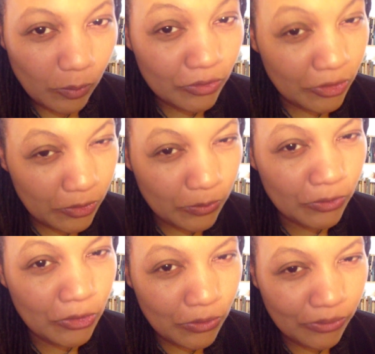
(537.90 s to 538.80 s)
Do
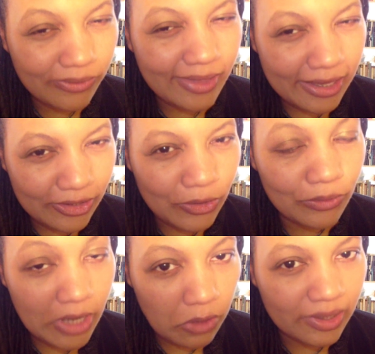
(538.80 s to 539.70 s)
you think you
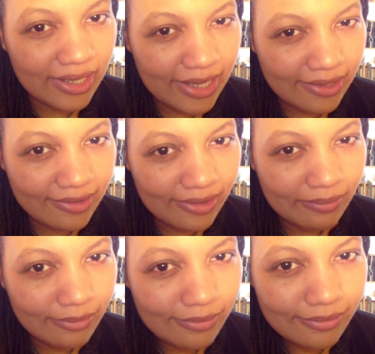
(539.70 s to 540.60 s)
know what it is?
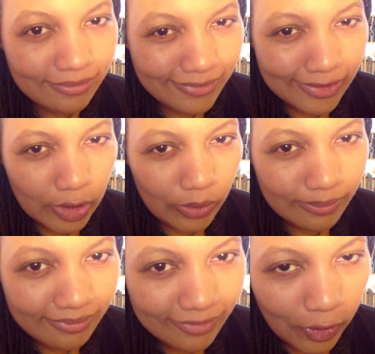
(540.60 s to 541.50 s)
Do you?
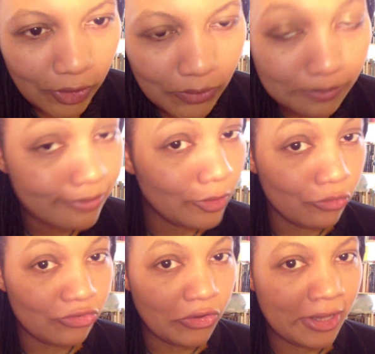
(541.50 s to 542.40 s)
Do you? You
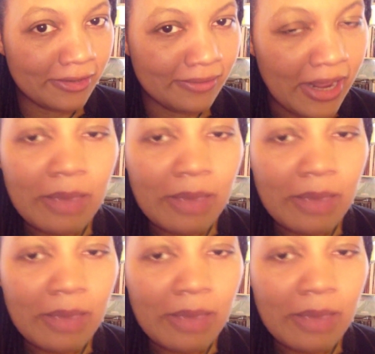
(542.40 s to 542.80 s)
should.